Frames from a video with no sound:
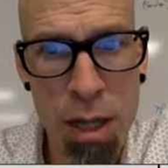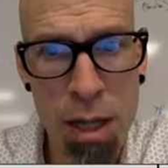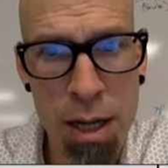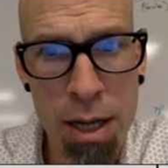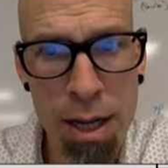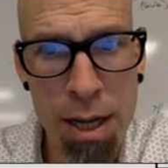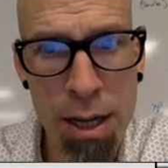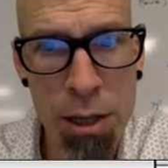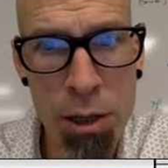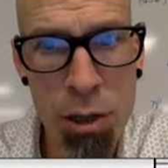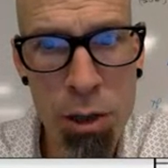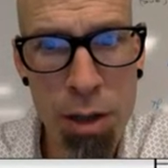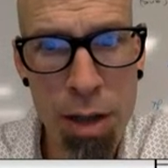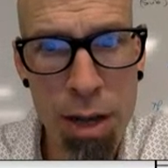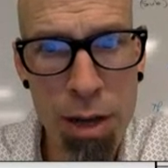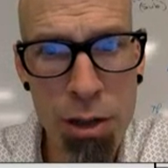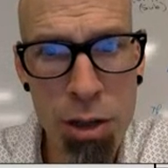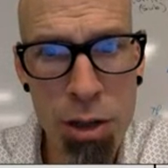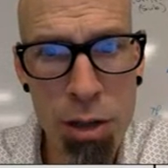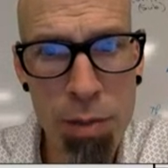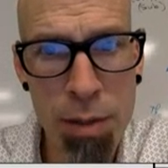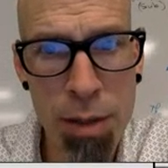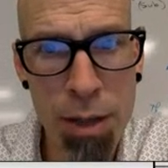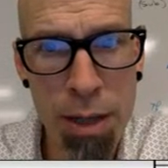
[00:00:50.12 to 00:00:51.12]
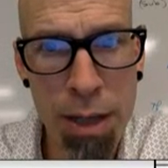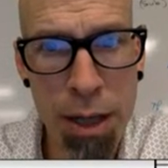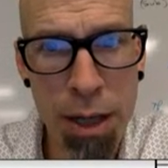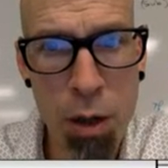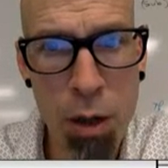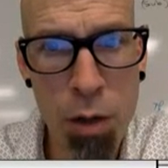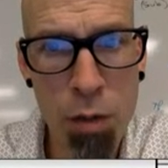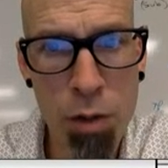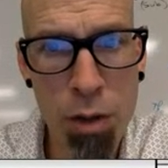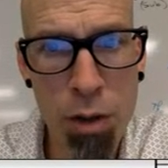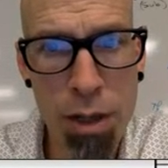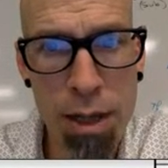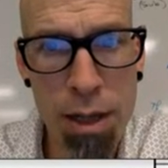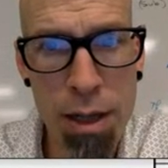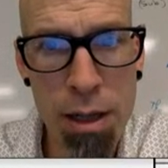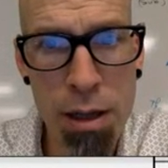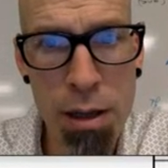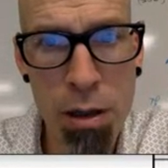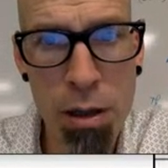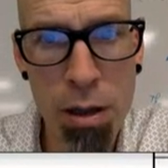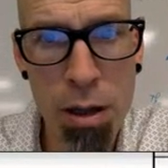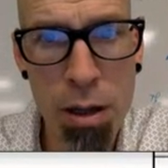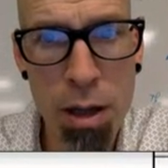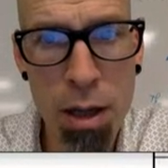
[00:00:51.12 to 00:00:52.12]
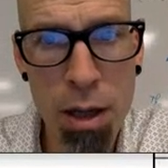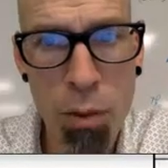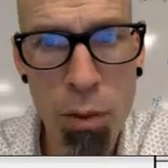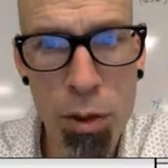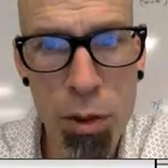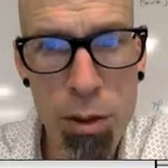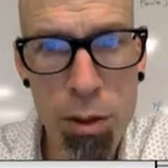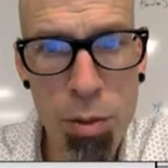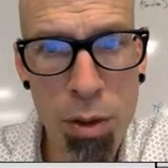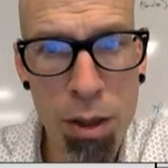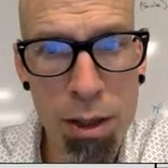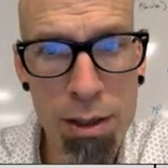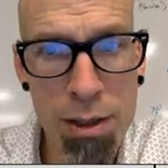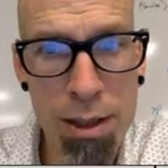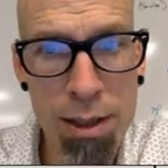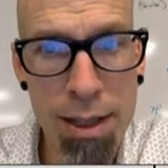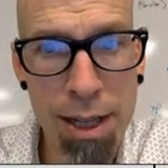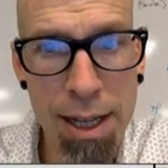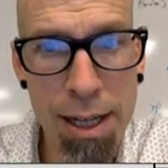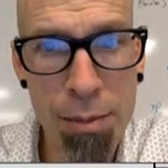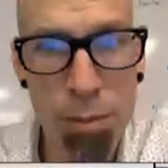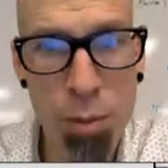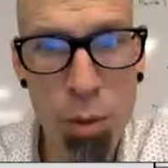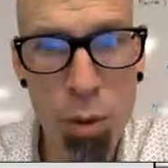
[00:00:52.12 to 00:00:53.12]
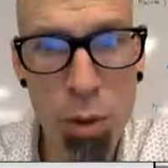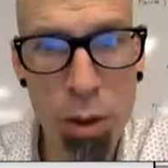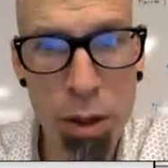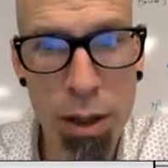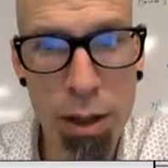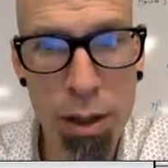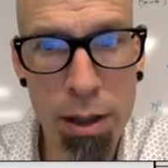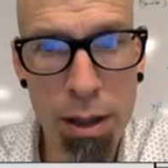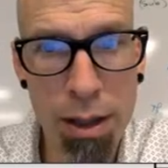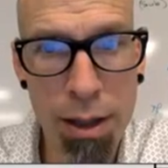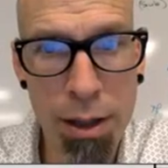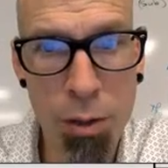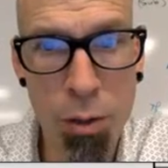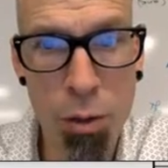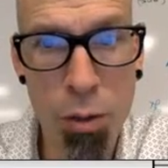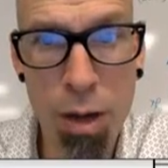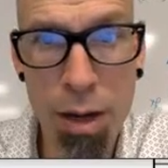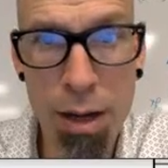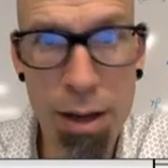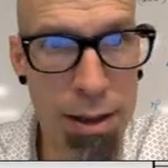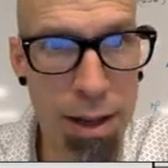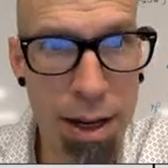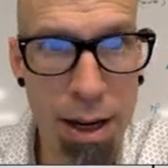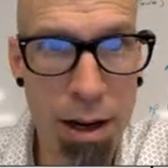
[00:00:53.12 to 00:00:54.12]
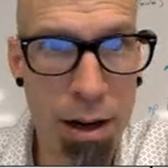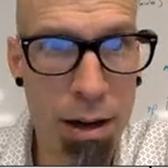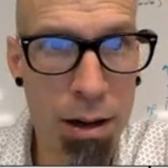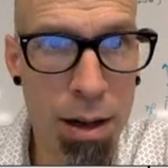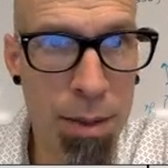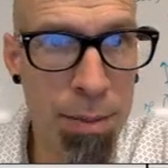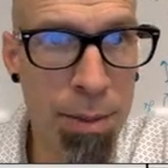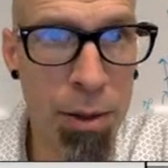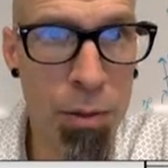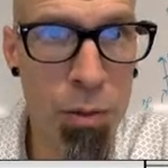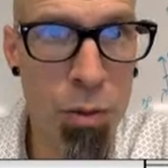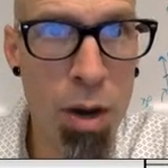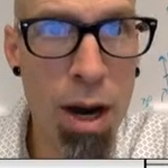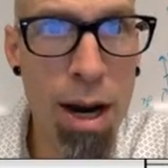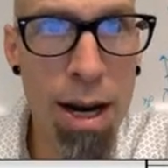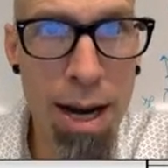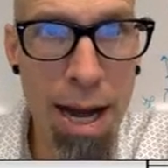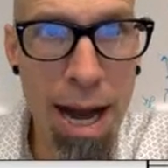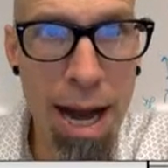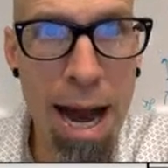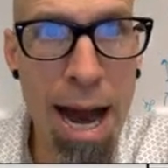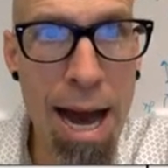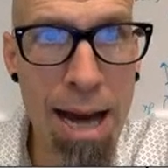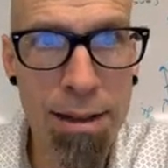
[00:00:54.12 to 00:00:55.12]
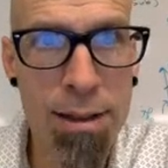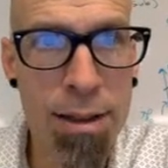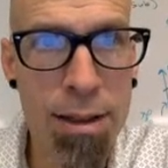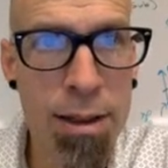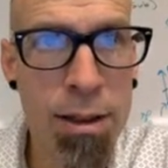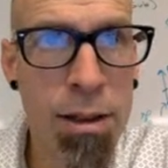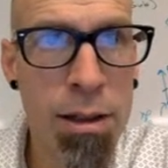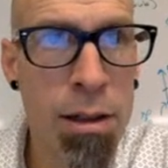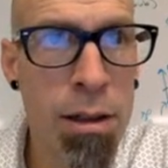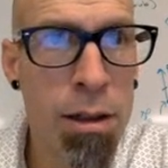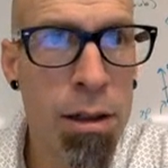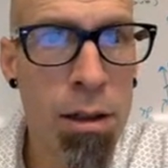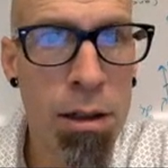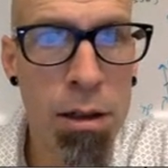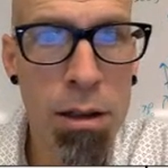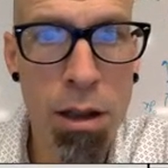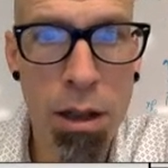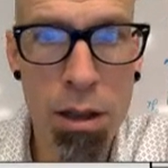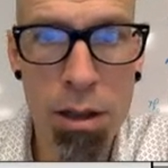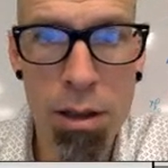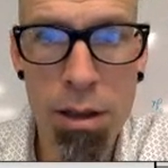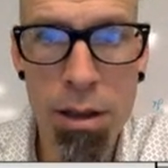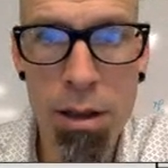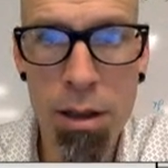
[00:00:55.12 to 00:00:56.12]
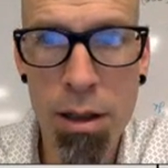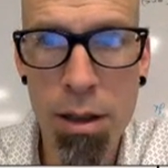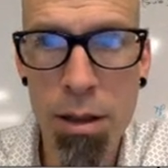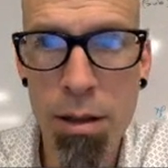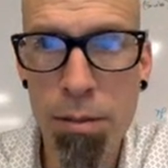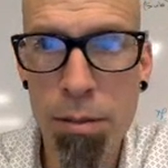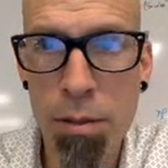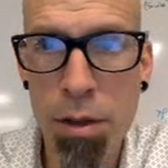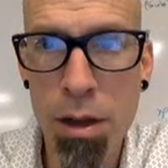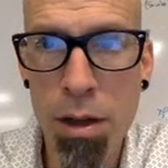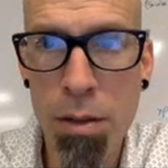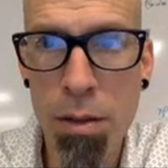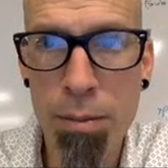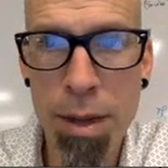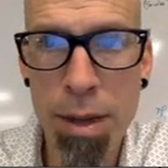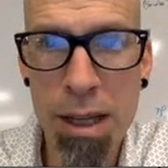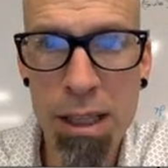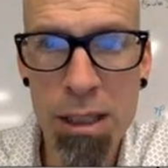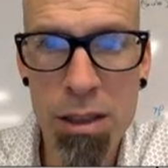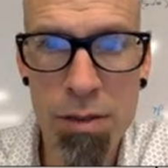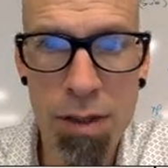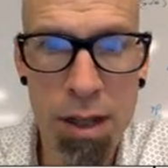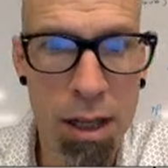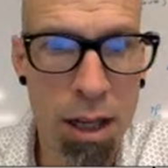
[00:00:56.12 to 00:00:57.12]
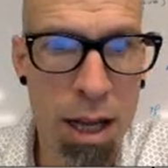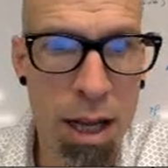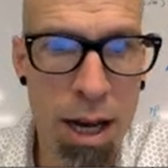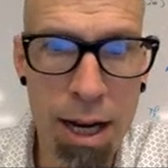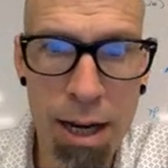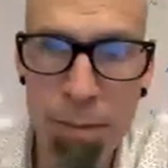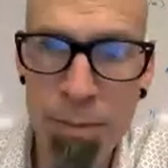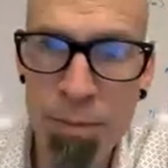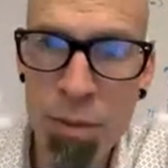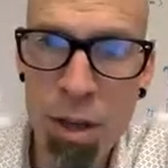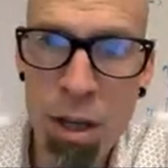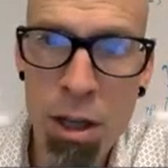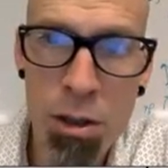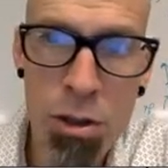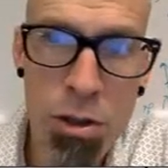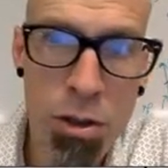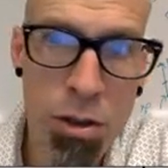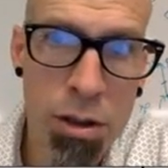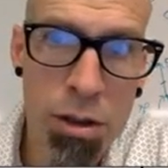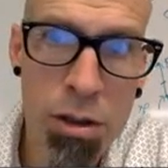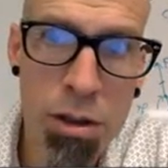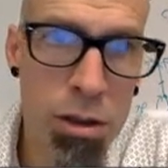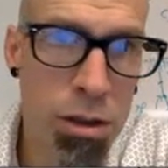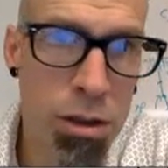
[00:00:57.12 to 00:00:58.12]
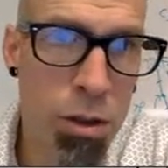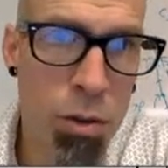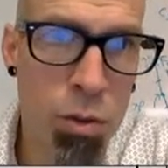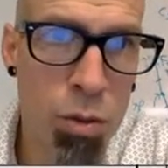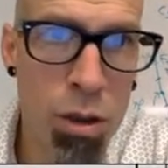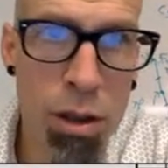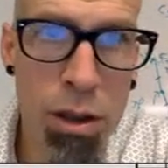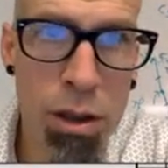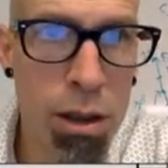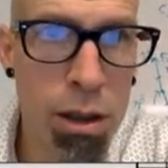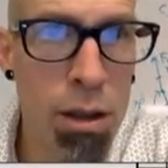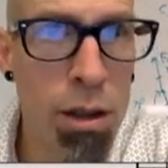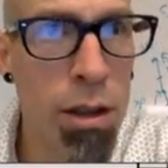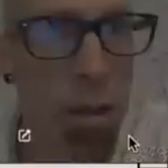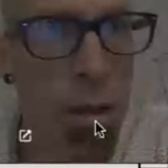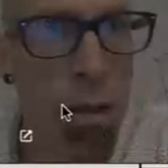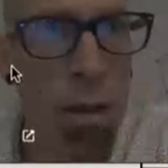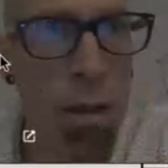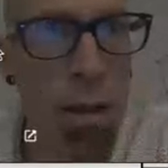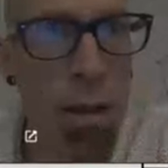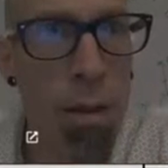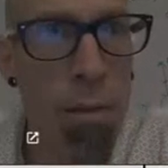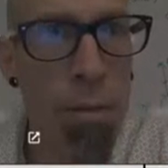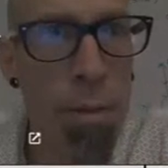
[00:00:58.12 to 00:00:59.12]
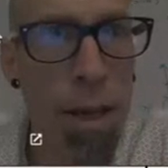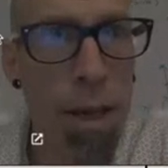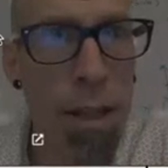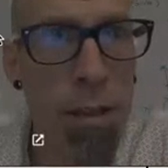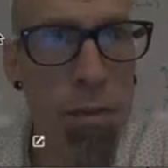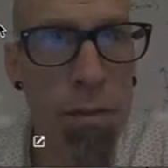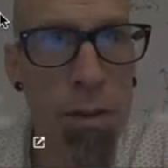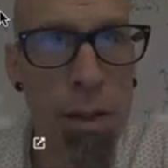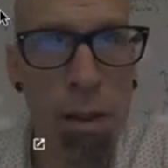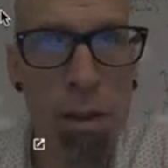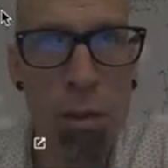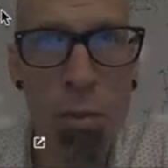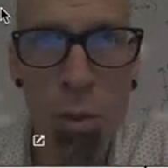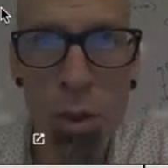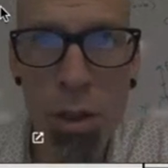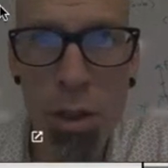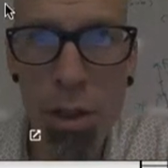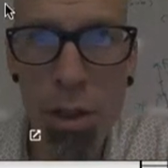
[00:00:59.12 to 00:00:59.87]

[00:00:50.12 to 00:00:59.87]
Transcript: And so that should have been like over here, which brings the data point like right there. I mean, right at the best fit line. So this is a really good best fit, really